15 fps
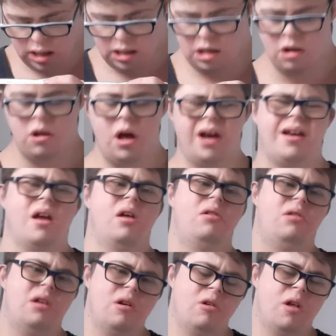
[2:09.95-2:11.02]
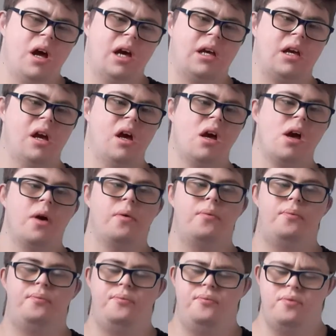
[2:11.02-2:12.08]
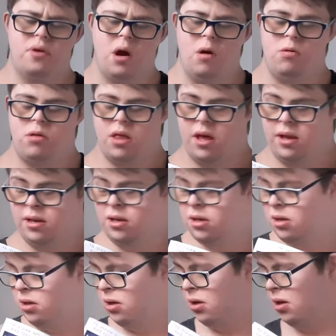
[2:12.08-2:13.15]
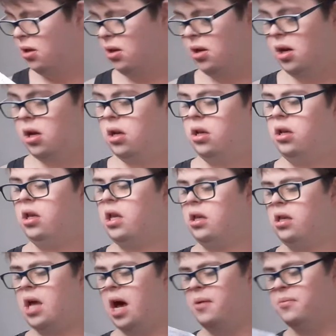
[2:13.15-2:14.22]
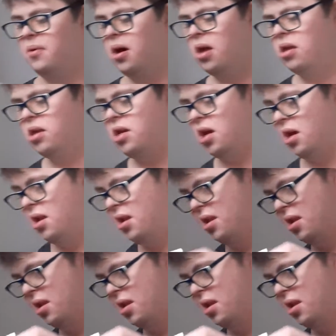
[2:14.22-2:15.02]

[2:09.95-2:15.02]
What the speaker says: do you like Frozen that much?